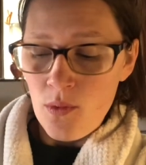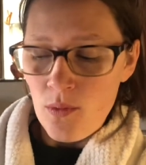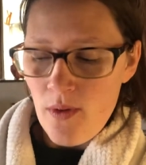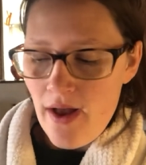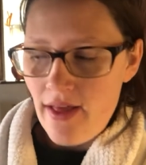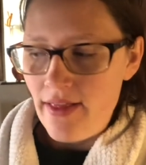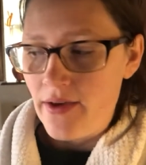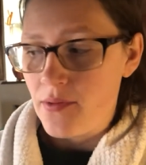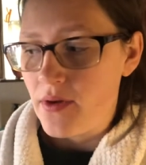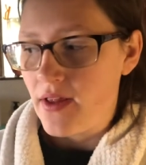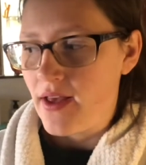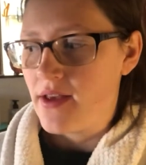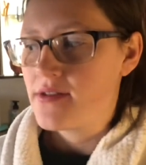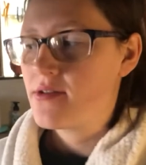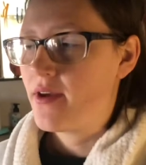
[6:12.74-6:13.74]
Well, I
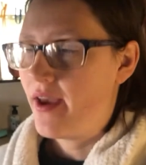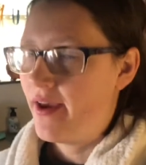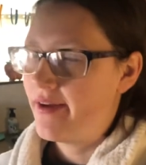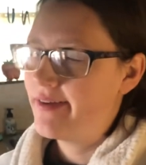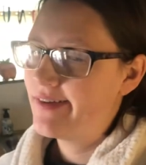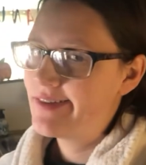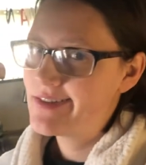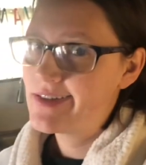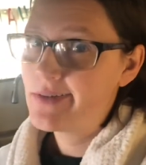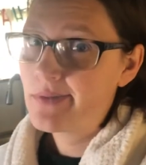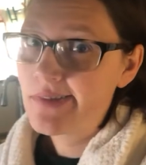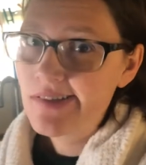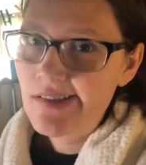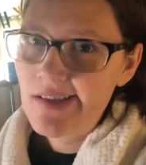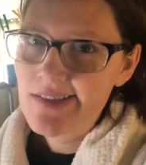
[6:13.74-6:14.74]
realized, okay, I need to get
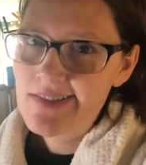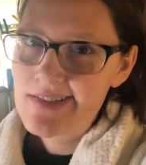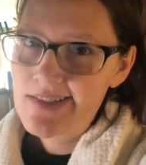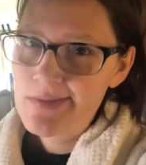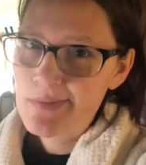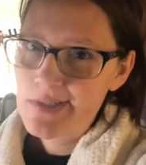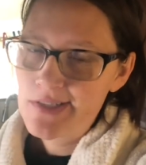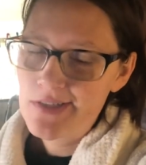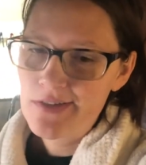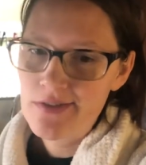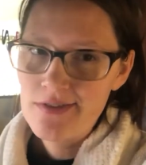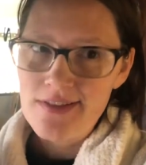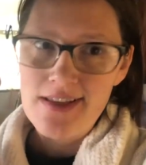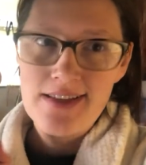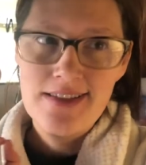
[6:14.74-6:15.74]
rid of that cinnamon
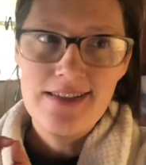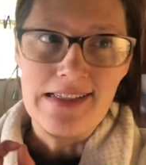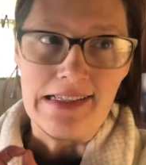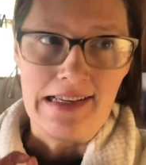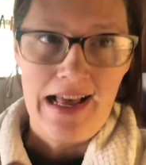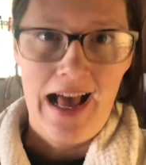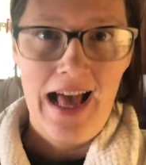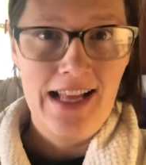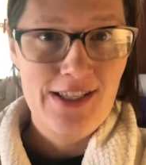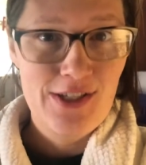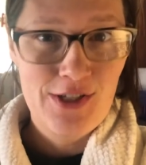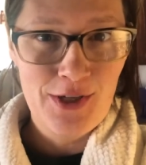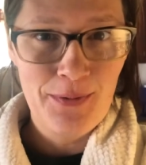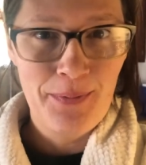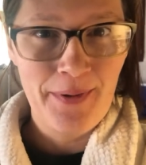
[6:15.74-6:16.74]
toast. That's not
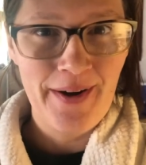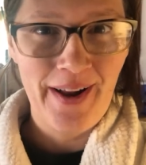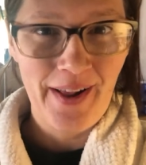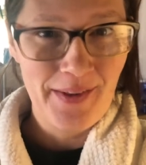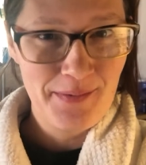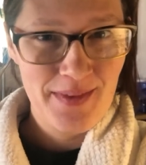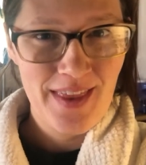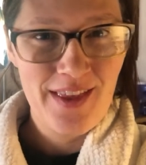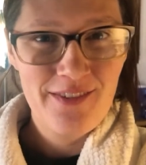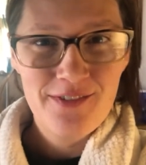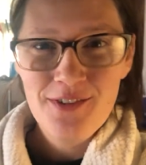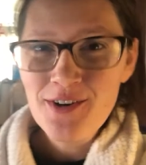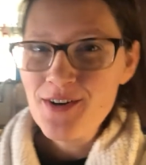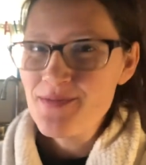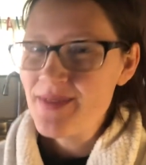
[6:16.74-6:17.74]
super healthy
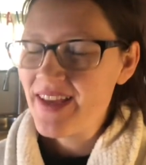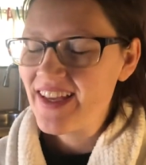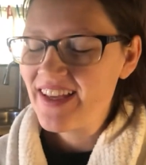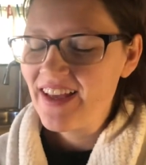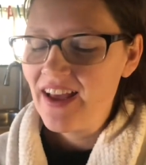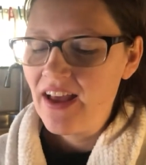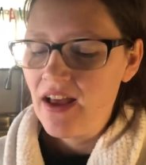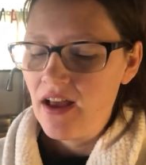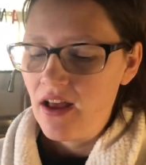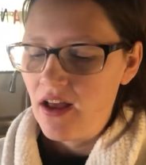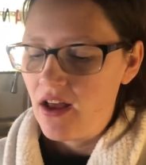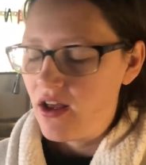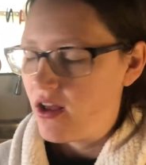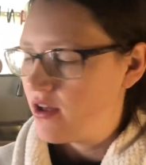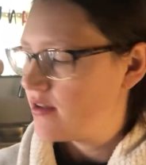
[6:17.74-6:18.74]
for me.
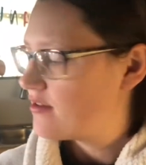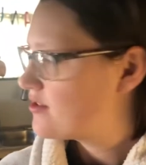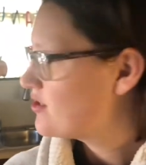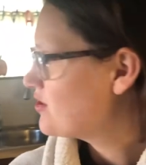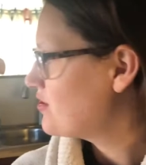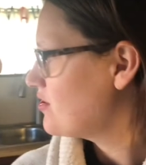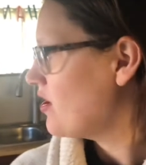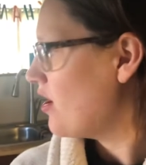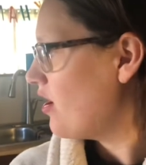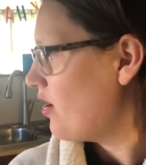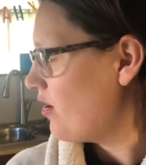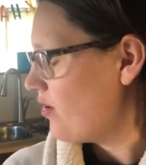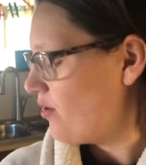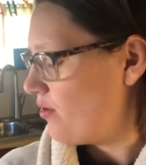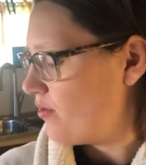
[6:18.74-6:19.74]

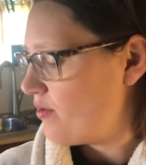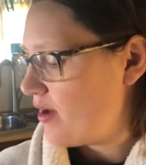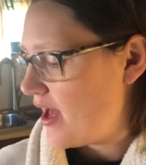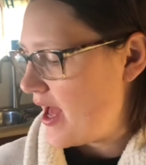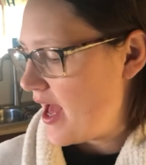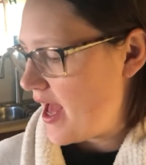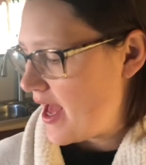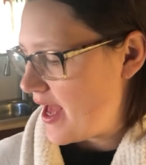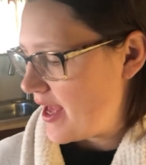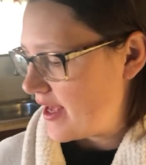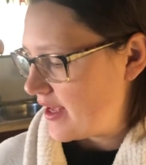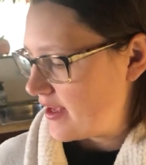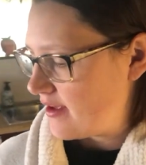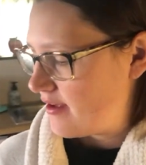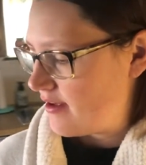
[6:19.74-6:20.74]
So
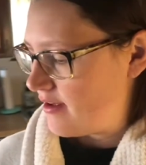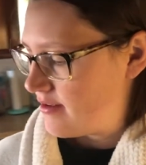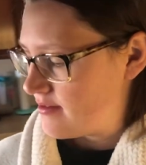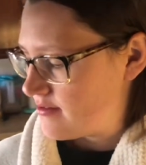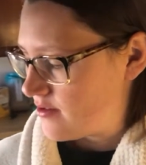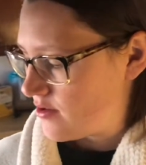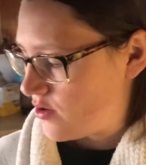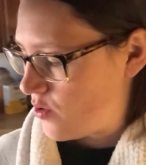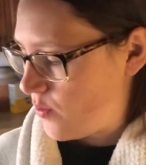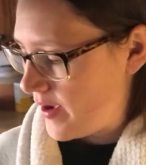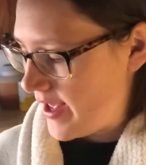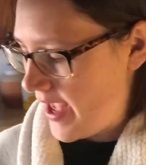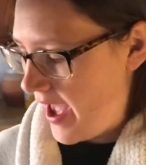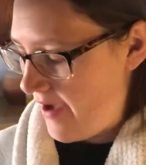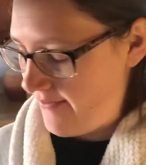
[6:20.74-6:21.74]
I
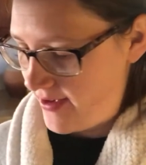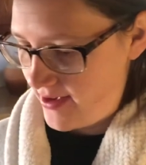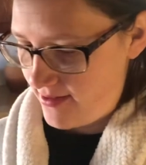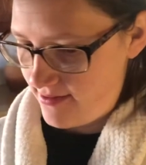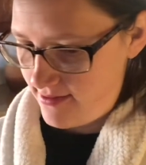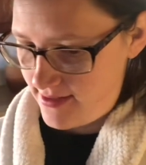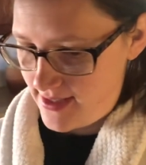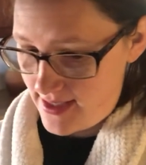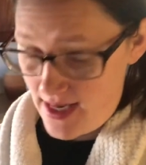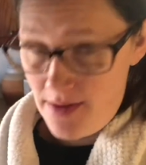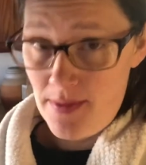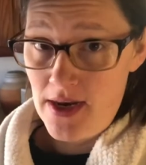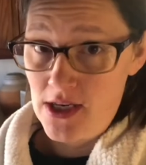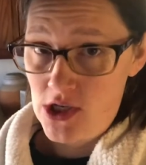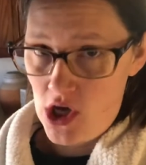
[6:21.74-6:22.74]
quit having
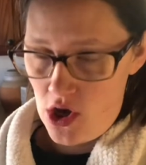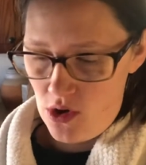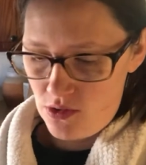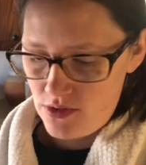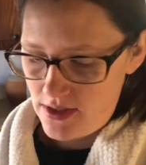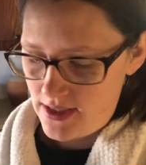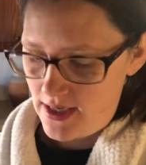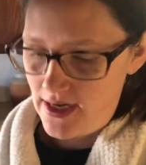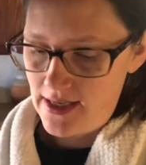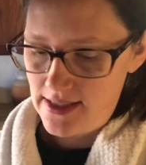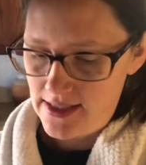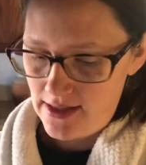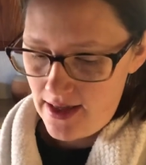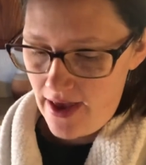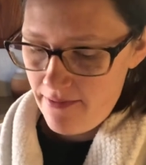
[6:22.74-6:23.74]
cinnamon toast and I
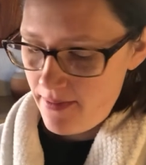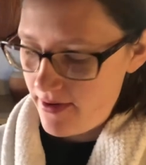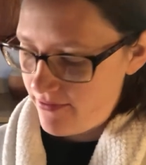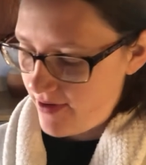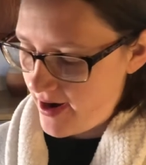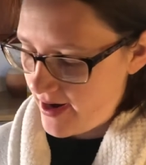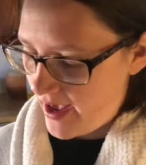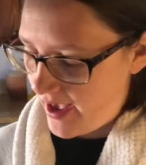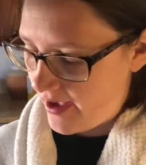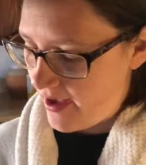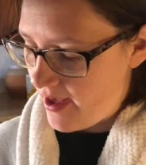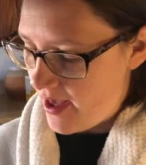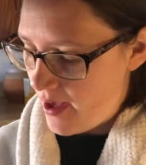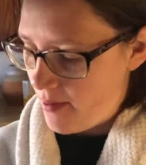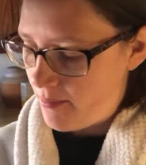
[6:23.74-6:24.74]
still have my fried egg,
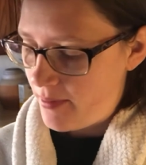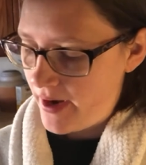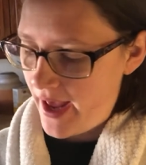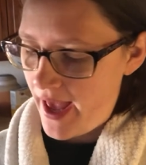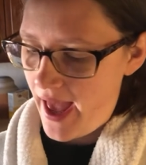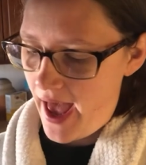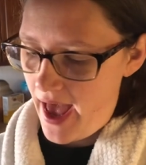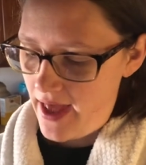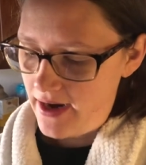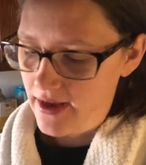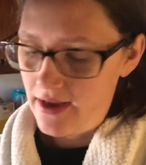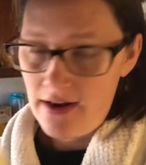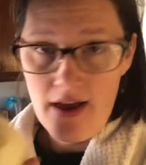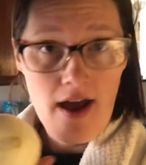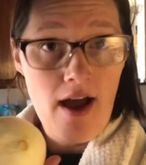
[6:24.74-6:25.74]
but I
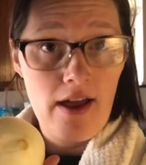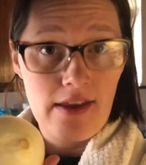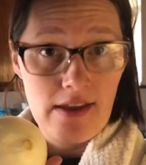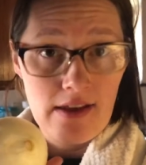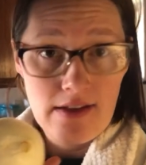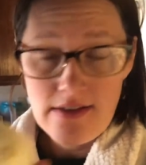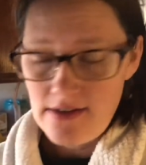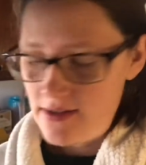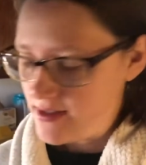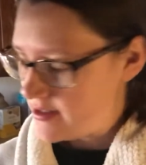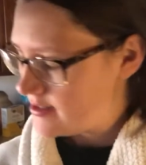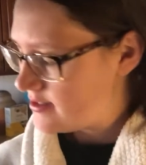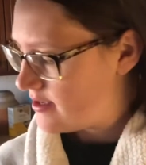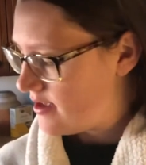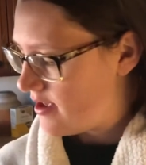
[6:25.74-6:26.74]
added onions.
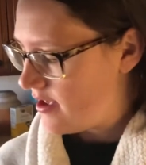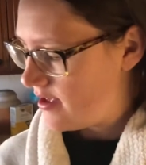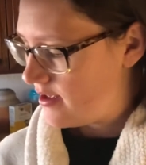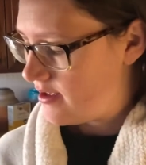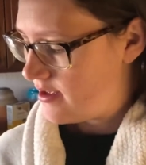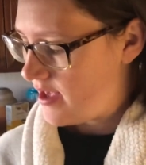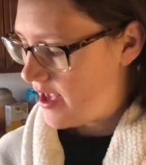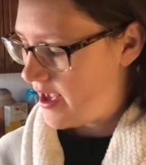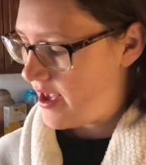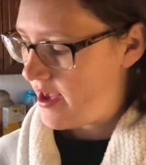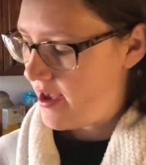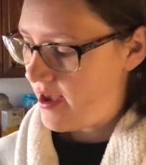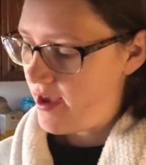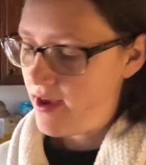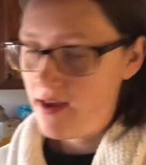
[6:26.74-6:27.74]
Mommy.
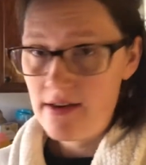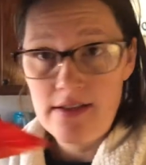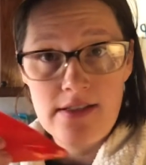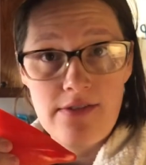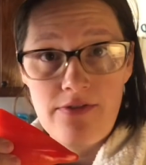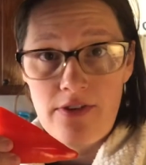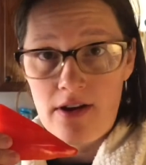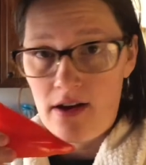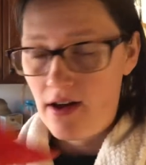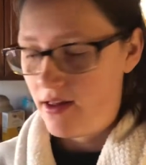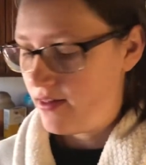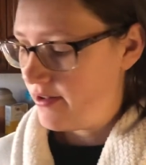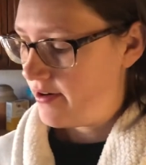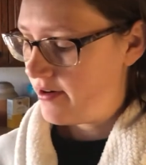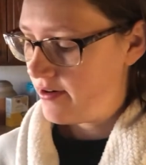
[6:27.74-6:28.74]
And different
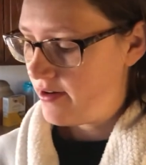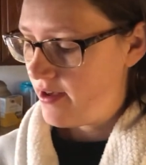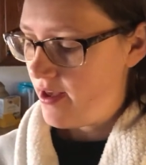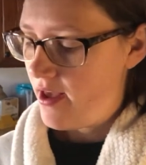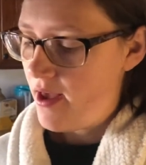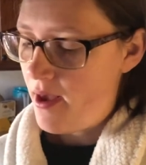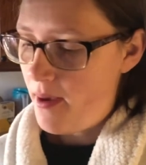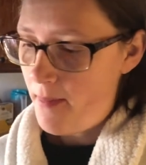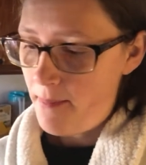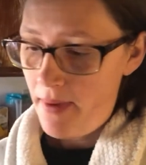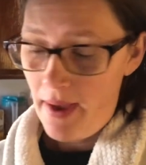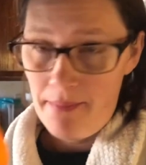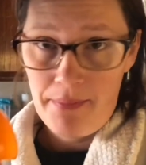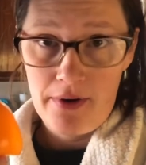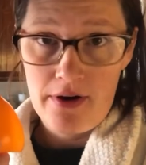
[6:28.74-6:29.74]
colored
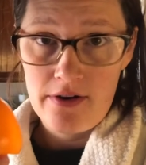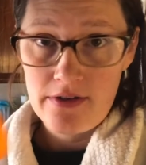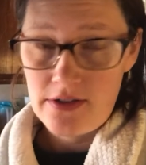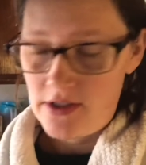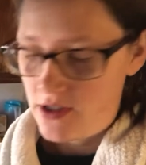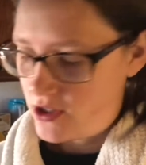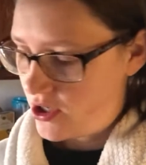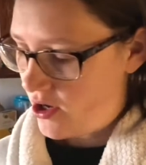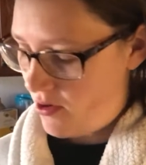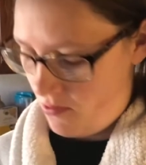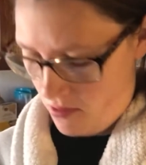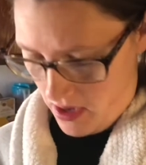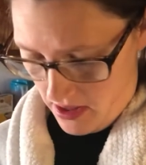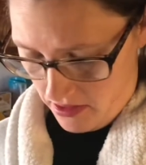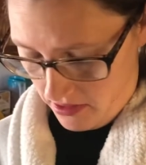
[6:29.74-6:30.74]
peppers to go
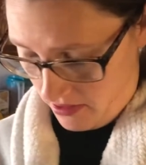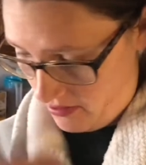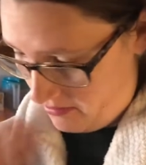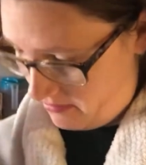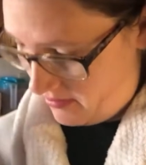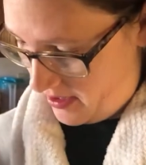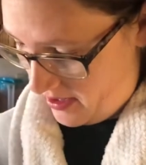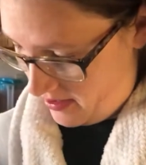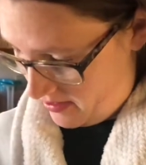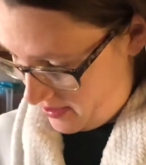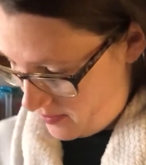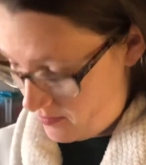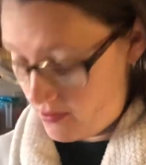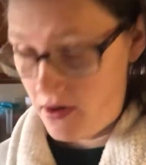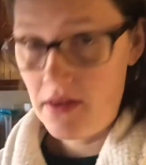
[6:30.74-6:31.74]
with. I
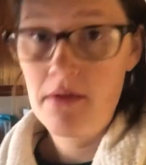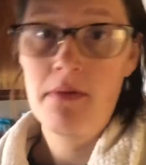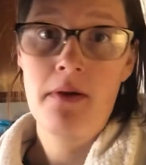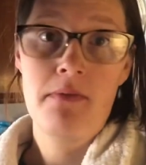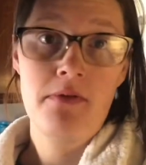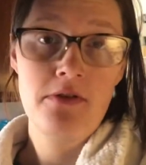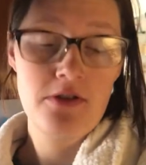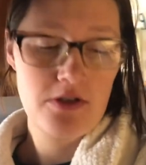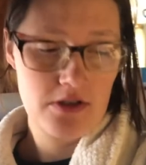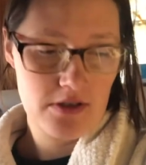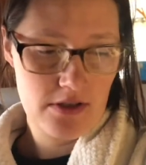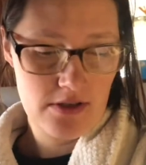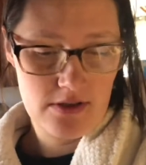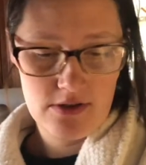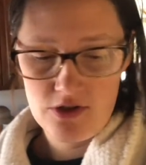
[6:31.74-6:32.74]
think one of the peppers
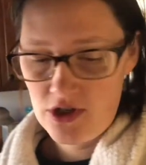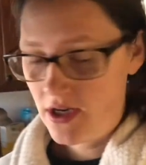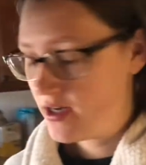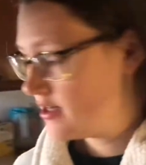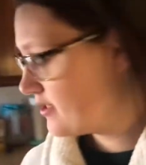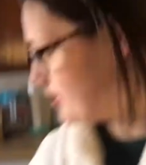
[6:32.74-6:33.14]
just shedded